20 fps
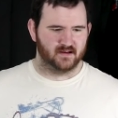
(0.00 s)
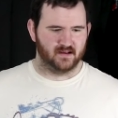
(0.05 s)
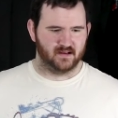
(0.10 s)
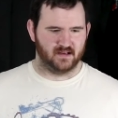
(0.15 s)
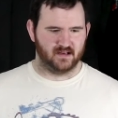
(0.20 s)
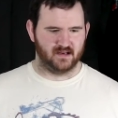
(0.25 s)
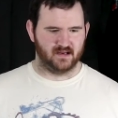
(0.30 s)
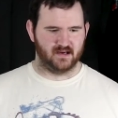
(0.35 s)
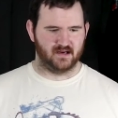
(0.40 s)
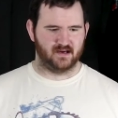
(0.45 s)

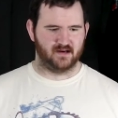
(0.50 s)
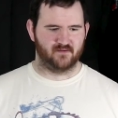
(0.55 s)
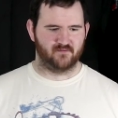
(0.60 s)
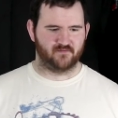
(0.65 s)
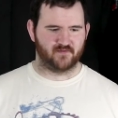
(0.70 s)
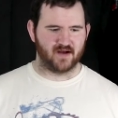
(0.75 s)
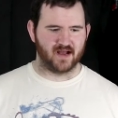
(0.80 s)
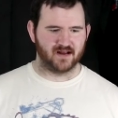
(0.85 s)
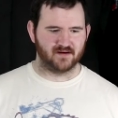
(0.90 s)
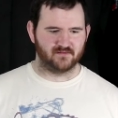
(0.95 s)
And
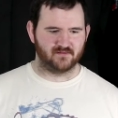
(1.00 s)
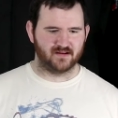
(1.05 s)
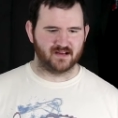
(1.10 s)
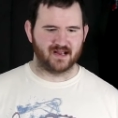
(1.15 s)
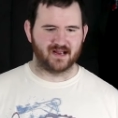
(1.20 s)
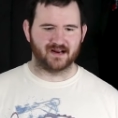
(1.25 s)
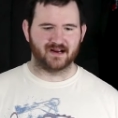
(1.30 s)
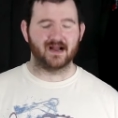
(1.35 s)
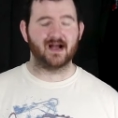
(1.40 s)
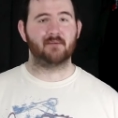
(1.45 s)

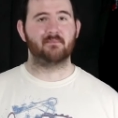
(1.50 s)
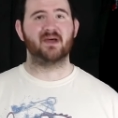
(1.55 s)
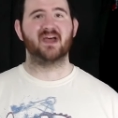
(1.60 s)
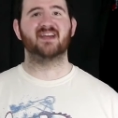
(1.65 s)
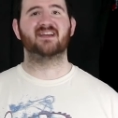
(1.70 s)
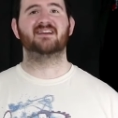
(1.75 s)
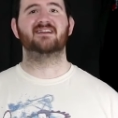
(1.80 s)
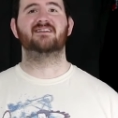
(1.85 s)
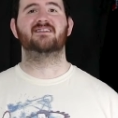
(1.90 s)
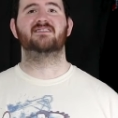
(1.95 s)
finally, I got
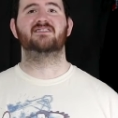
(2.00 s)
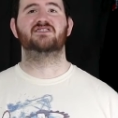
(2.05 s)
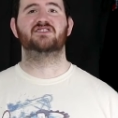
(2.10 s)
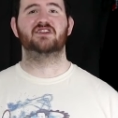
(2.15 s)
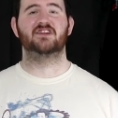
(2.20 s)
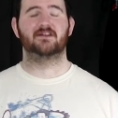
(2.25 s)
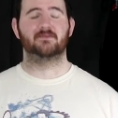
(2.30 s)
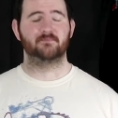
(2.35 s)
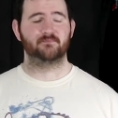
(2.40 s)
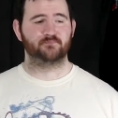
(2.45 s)
back into the
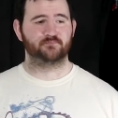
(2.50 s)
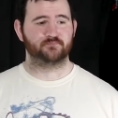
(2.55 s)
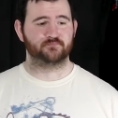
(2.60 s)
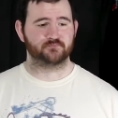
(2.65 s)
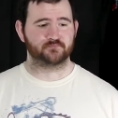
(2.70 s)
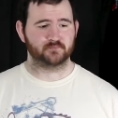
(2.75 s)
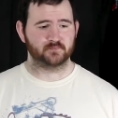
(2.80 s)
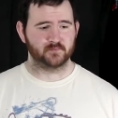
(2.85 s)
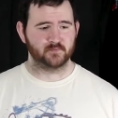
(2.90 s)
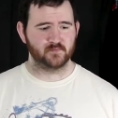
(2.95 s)
gym.
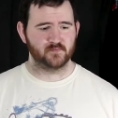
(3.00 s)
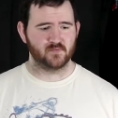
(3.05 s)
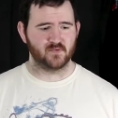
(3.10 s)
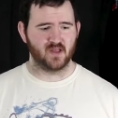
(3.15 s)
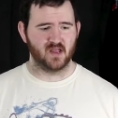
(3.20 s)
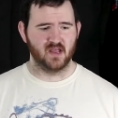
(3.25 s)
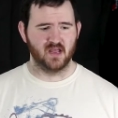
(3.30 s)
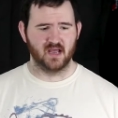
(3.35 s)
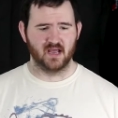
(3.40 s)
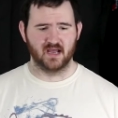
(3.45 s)

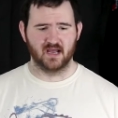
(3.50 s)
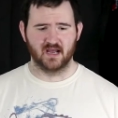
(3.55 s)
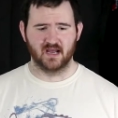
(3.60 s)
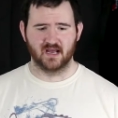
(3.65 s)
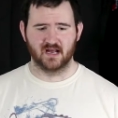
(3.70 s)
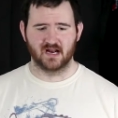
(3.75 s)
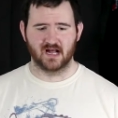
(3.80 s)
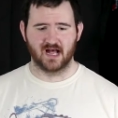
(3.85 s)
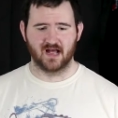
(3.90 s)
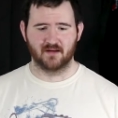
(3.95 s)

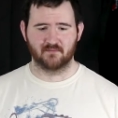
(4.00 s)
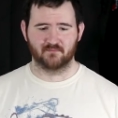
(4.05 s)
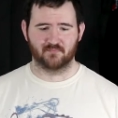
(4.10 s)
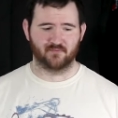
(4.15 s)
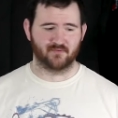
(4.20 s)
And I'm